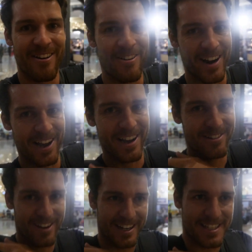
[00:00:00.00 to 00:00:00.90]
When I
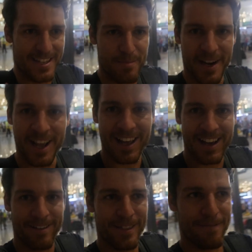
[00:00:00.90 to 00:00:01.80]
went to
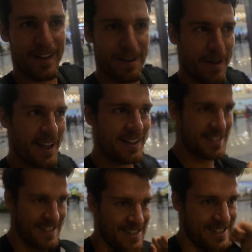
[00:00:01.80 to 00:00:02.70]
Manila in the
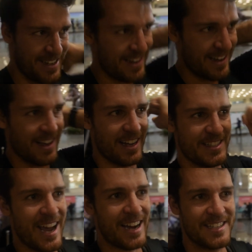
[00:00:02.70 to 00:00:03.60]
Philippines, a
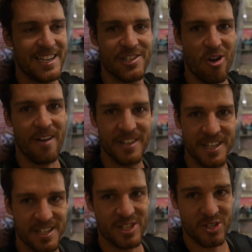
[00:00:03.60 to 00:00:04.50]
taxi driver
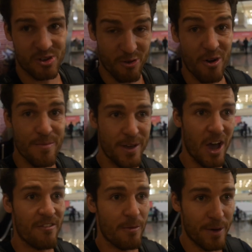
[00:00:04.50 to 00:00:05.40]
just screwed me
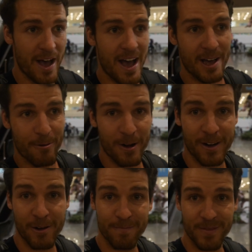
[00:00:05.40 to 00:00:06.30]
over bad when
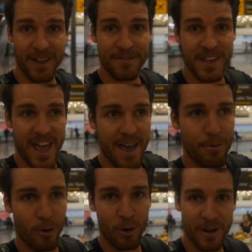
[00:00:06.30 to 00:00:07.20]
I left the
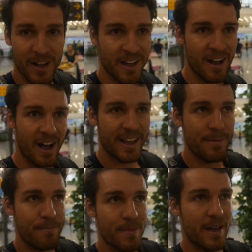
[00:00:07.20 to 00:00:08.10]
airport.
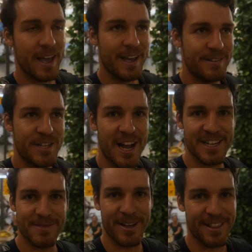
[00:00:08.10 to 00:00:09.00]
He
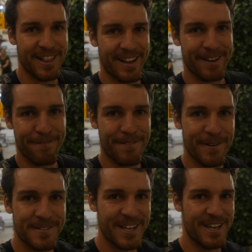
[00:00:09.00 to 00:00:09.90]
charged me like
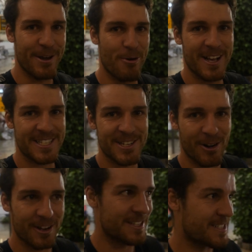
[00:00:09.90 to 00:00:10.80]
$50 US,
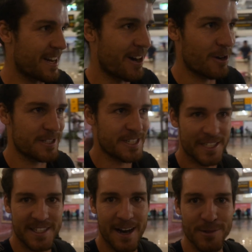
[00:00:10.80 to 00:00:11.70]
and I was just
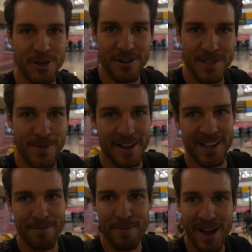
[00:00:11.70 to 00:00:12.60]
a dumb tourist back
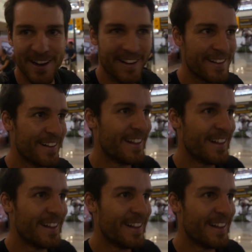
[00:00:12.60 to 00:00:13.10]
then and paid it.